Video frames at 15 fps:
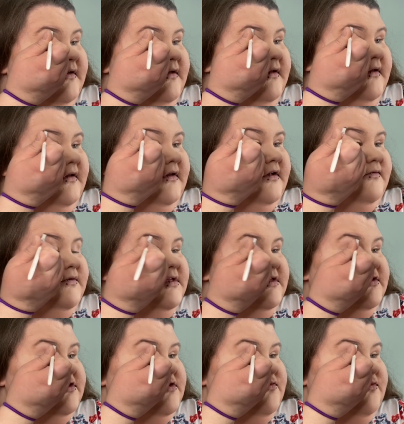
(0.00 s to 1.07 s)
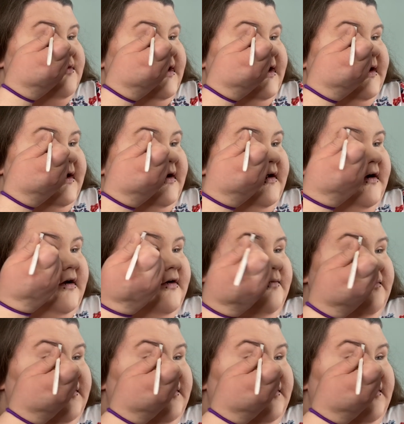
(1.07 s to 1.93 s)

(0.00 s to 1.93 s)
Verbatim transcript: here we just drag it up